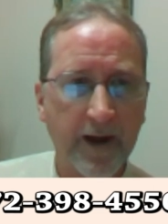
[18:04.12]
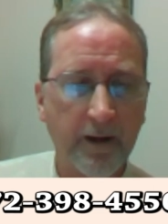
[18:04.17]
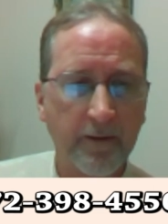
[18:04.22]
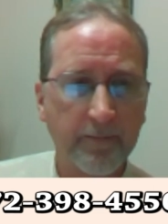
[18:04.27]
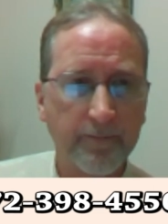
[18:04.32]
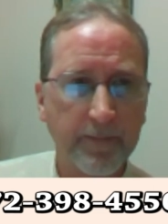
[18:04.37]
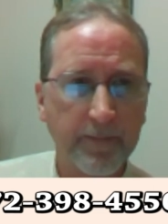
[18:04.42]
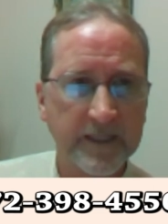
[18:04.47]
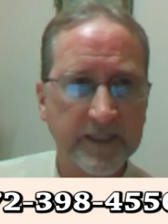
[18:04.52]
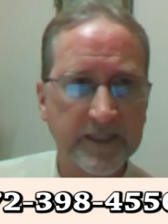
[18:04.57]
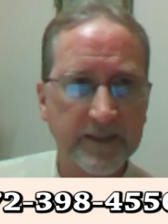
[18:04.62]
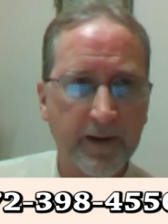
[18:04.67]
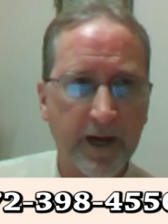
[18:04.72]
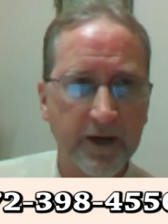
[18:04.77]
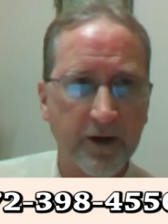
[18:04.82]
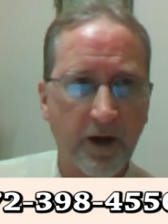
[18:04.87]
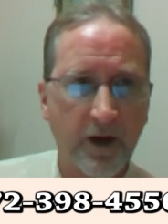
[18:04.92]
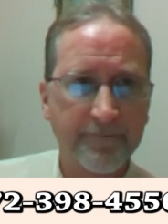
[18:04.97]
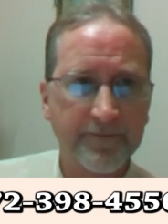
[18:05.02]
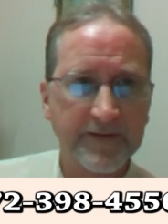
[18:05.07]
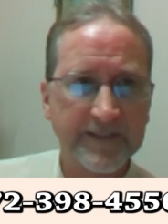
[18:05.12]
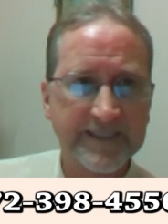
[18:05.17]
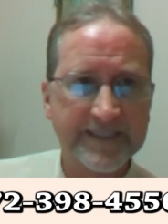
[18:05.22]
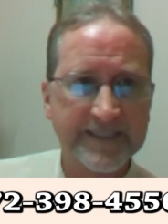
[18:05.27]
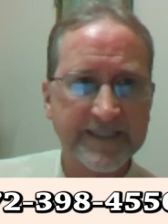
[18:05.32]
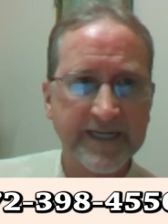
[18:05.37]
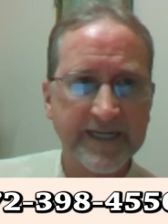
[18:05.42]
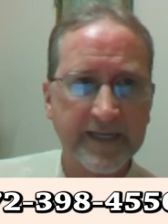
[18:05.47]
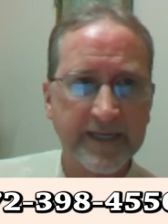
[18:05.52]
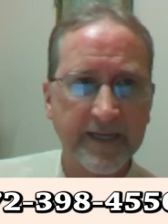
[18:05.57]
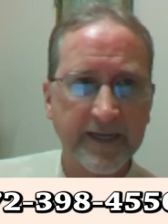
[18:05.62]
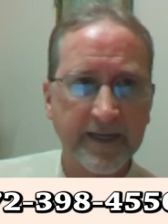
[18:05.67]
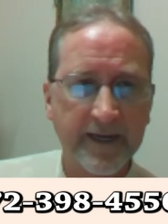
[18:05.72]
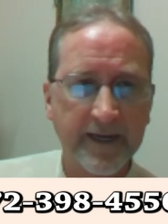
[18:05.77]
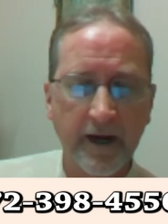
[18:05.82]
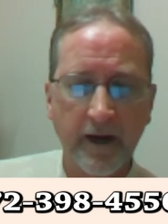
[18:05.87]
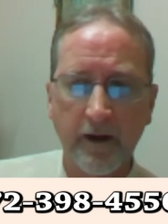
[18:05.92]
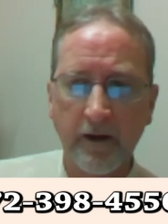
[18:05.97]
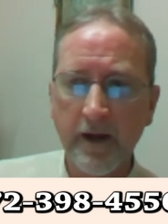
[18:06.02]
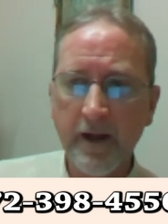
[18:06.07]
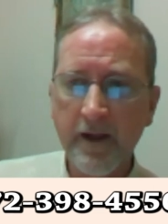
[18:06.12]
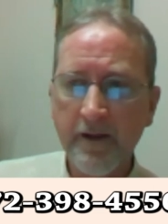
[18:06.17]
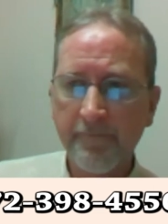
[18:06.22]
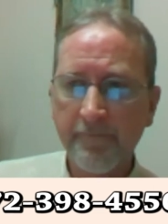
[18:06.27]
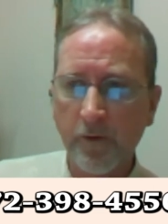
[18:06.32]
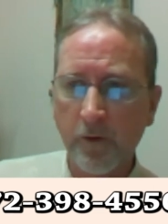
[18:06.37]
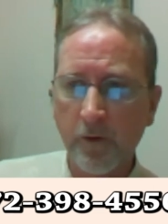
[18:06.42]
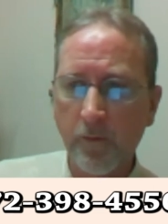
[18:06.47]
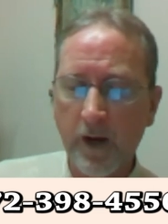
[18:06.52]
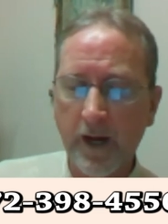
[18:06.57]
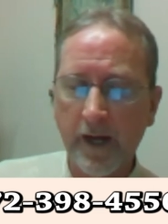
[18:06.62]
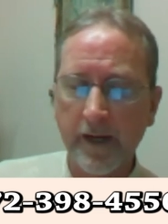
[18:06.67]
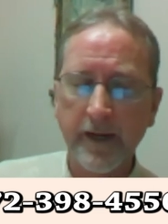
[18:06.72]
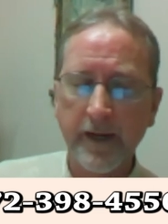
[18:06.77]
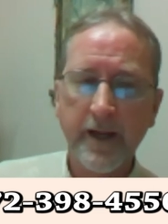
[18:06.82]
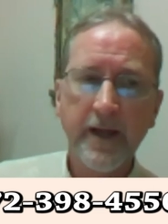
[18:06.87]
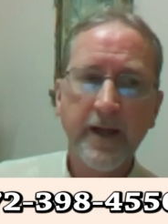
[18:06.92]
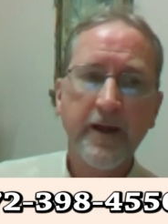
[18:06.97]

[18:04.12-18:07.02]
out to my office seeking care for what?